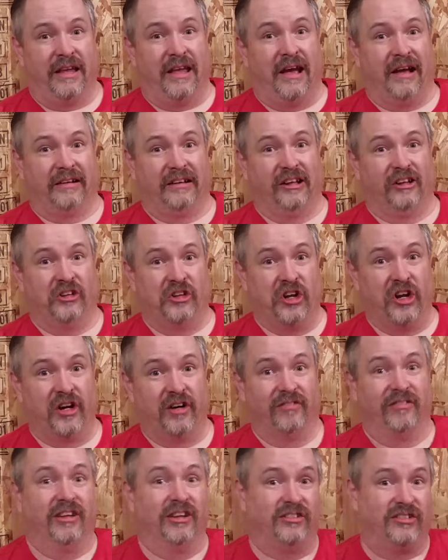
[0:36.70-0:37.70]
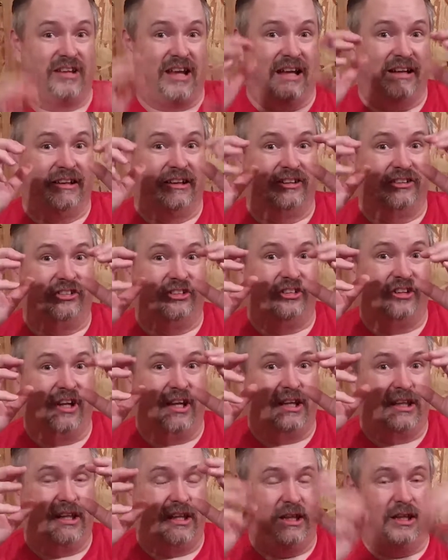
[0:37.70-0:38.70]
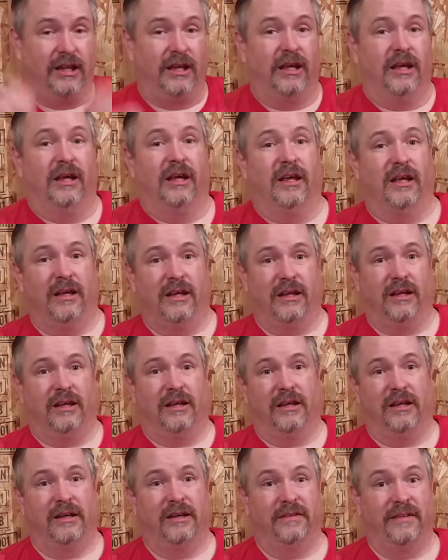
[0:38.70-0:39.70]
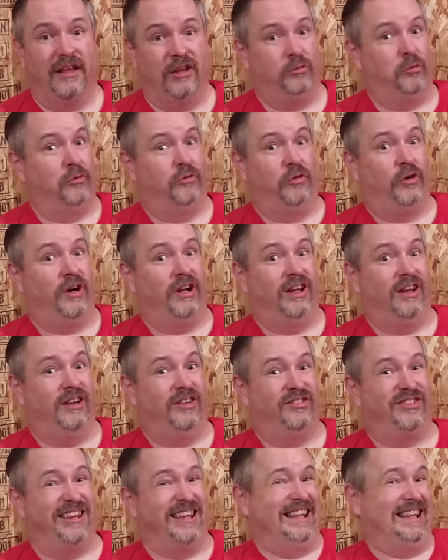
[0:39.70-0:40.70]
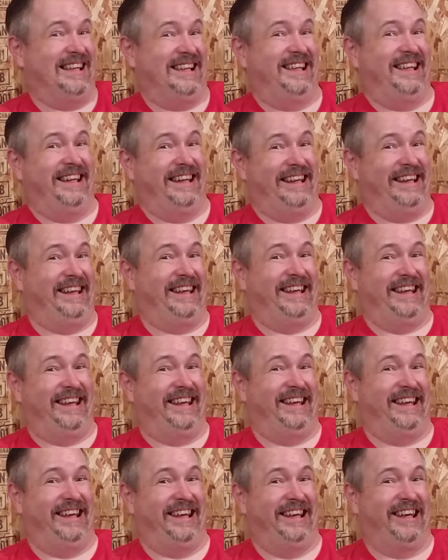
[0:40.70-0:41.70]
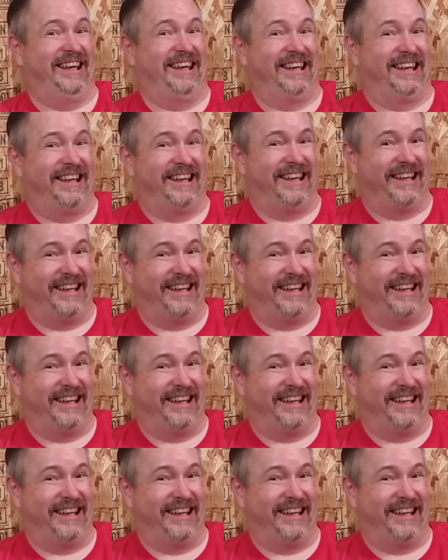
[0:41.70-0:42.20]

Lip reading: got a little nervous, got a little shaky. That was before I left.